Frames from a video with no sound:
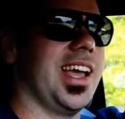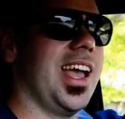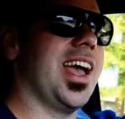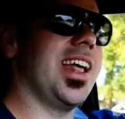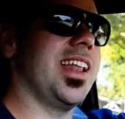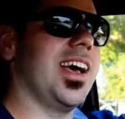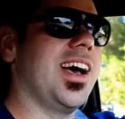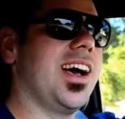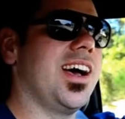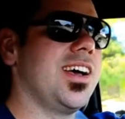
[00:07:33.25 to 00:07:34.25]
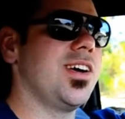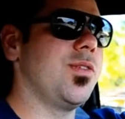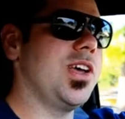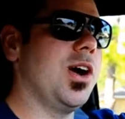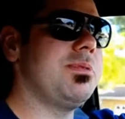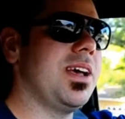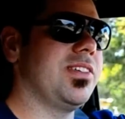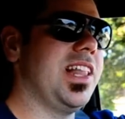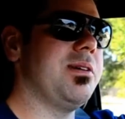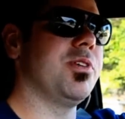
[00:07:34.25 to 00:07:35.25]
And we hope to have a
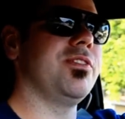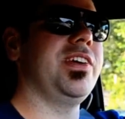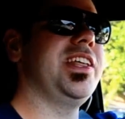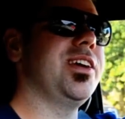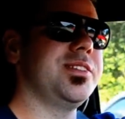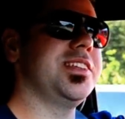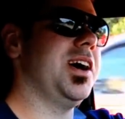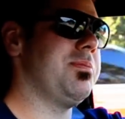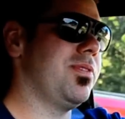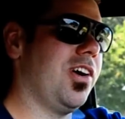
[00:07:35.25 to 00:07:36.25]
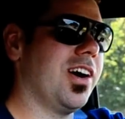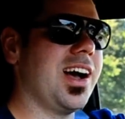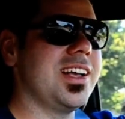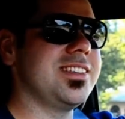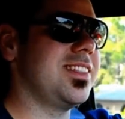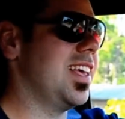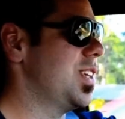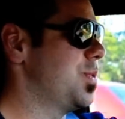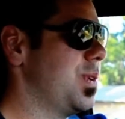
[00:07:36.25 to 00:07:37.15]
lot more videos up of all kinds of things.